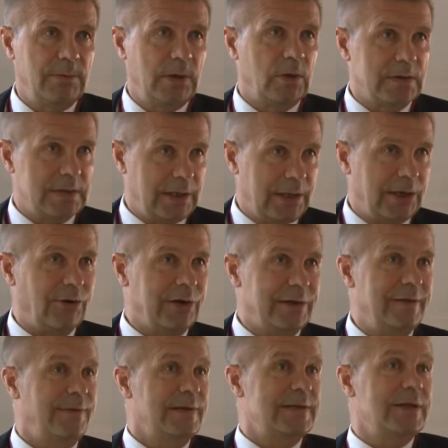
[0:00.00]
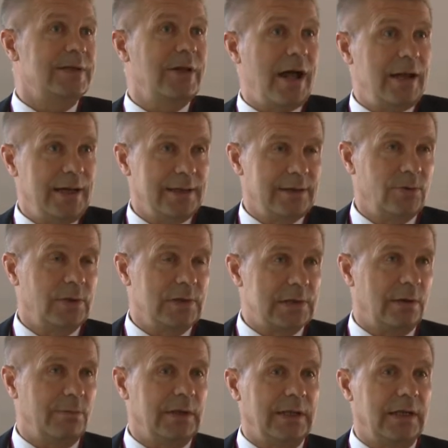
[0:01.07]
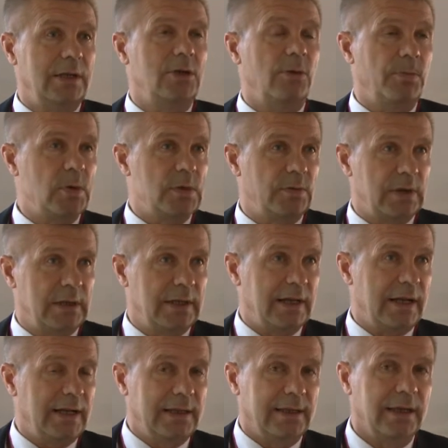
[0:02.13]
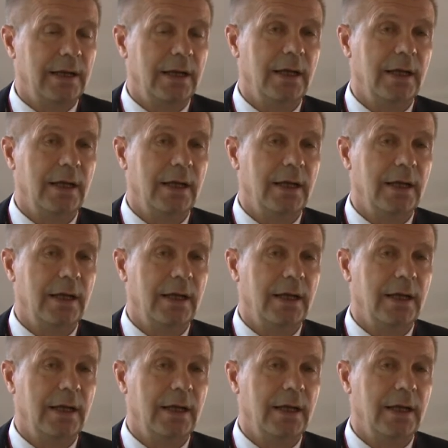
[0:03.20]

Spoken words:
because the creative is a talent, to discover talent, to push for the talent.